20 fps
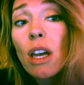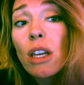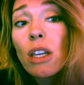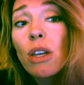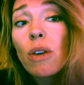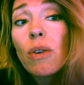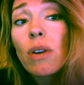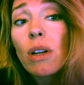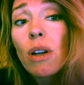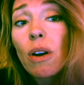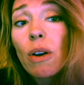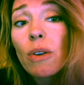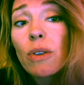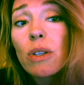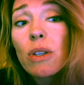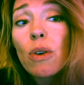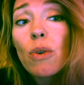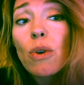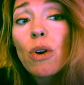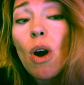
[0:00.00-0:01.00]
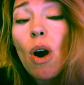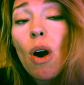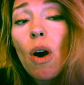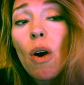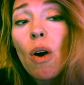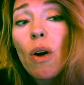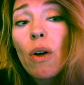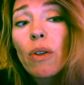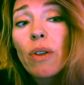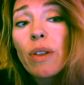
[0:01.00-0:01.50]
You can also
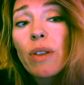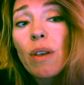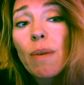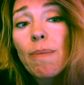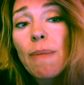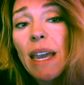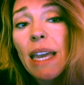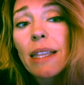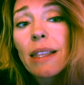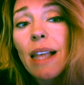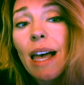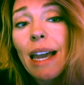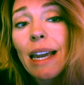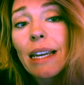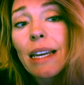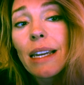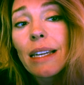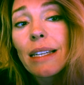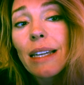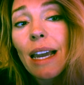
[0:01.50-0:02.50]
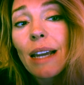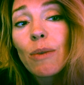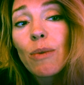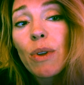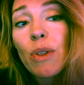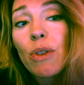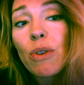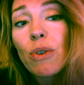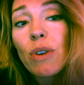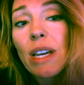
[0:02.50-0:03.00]
call the main line,
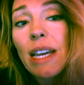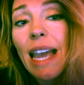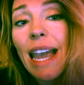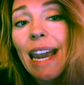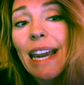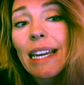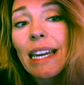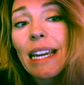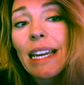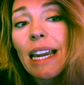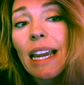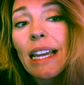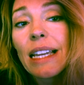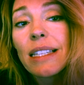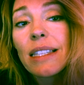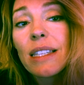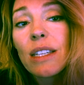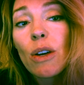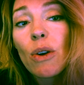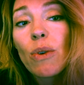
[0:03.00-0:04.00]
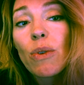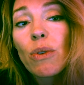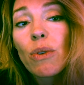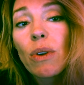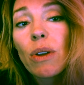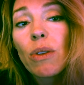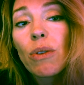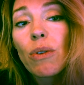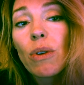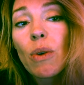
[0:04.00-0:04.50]

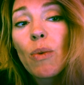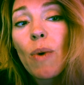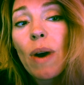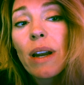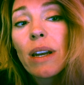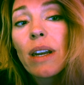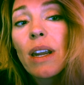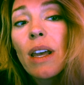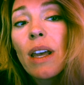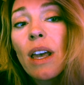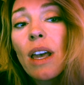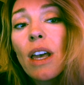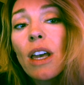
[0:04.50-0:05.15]
913-888-0331.